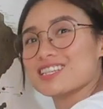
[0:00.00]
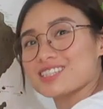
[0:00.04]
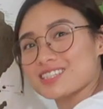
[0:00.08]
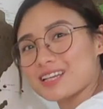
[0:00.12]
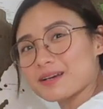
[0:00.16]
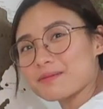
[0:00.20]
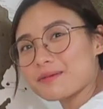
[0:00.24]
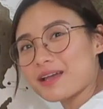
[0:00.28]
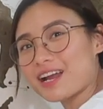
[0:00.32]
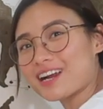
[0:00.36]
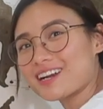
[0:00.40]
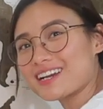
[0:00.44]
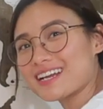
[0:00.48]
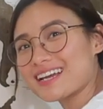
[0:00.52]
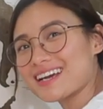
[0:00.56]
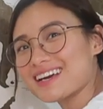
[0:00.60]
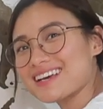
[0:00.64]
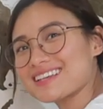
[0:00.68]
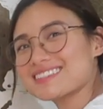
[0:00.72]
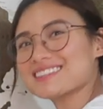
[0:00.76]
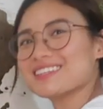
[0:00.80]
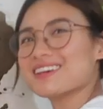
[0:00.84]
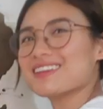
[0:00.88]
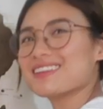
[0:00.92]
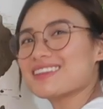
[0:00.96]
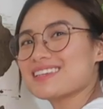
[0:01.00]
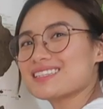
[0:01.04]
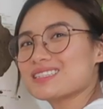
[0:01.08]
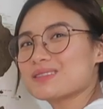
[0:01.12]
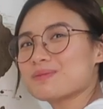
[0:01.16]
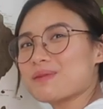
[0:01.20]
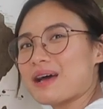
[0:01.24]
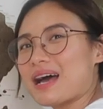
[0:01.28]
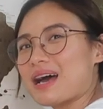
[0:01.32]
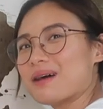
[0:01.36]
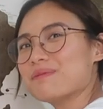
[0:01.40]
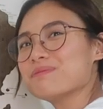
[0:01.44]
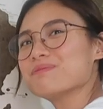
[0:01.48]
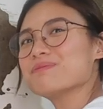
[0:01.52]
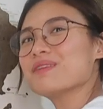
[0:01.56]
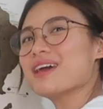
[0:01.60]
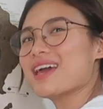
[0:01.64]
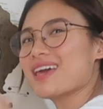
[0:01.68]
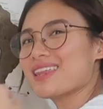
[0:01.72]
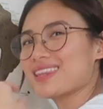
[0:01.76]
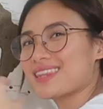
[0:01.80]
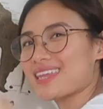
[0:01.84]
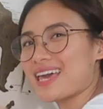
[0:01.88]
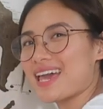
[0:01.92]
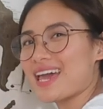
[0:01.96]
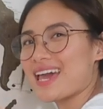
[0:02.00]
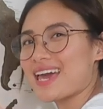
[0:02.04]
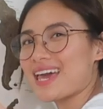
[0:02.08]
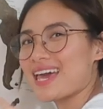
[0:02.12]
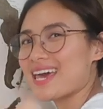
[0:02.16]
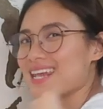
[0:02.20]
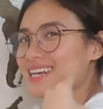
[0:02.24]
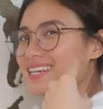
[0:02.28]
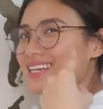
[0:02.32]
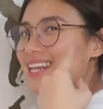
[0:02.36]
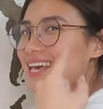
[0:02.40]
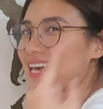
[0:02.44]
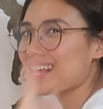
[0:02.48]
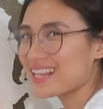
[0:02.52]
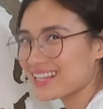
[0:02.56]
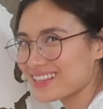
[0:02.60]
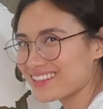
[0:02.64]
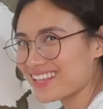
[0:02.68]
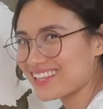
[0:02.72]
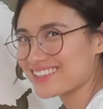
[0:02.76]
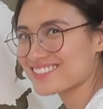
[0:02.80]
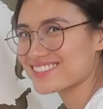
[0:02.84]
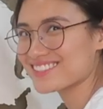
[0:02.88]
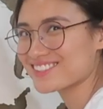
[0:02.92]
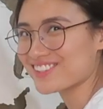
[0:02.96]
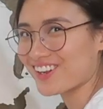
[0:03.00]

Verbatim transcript: some areas on this map and then let's